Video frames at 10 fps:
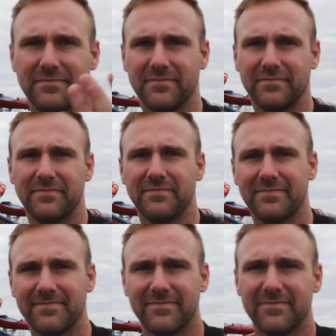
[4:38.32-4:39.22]

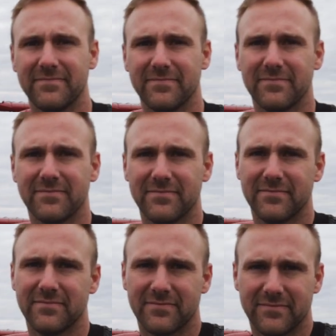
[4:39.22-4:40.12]

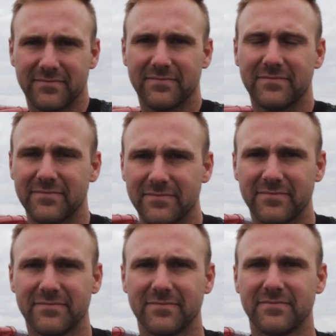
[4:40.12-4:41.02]

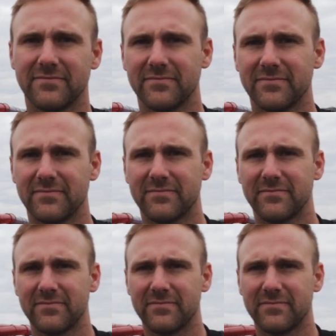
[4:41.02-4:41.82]
(not speaking)